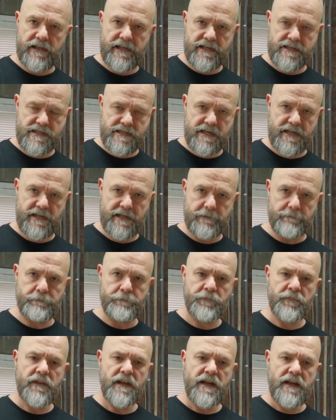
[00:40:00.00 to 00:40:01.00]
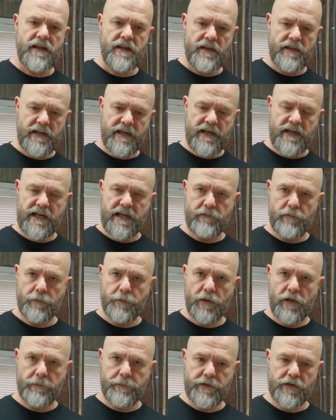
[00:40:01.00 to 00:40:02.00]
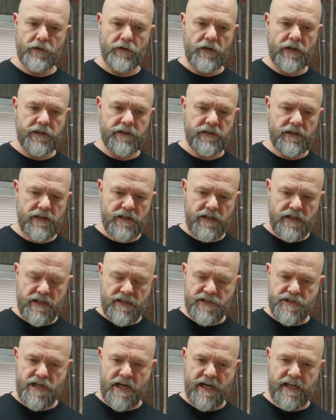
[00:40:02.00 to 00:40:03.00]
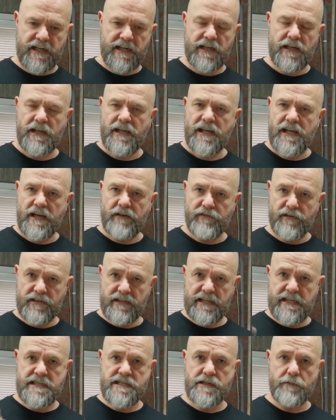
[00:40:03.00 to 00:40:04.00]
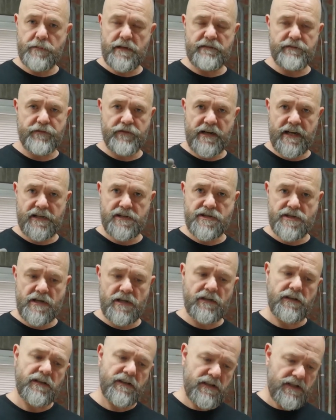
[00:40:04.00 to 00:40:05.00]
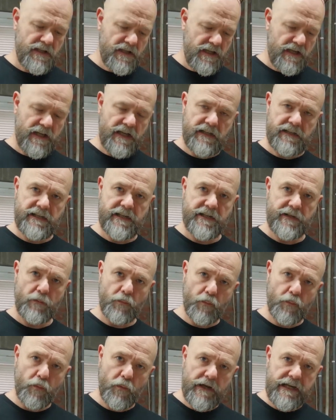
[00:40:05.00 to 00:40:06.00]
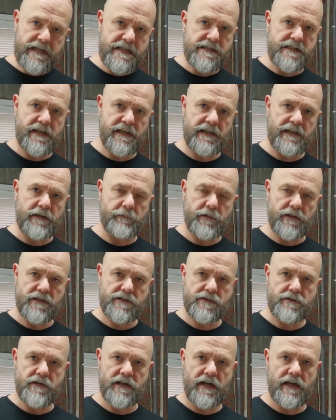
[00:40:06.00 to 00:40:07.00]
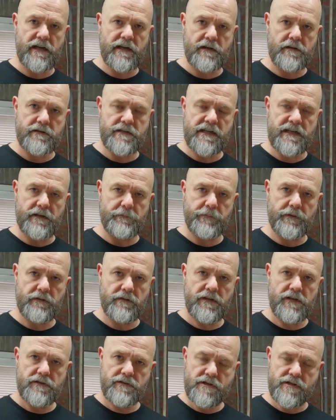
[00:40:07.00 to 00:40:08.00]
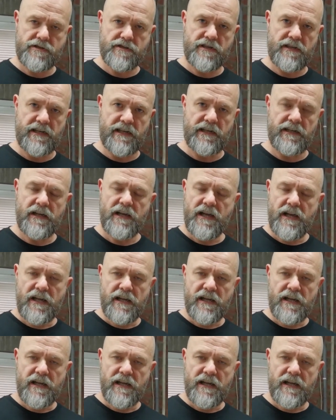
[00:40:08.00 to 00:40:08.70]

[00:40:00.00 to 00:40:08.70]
last time. Then I would pop it on, check it. If it needs to be fractional, I'll add a wee tiny bit of sort of clear tape just to that.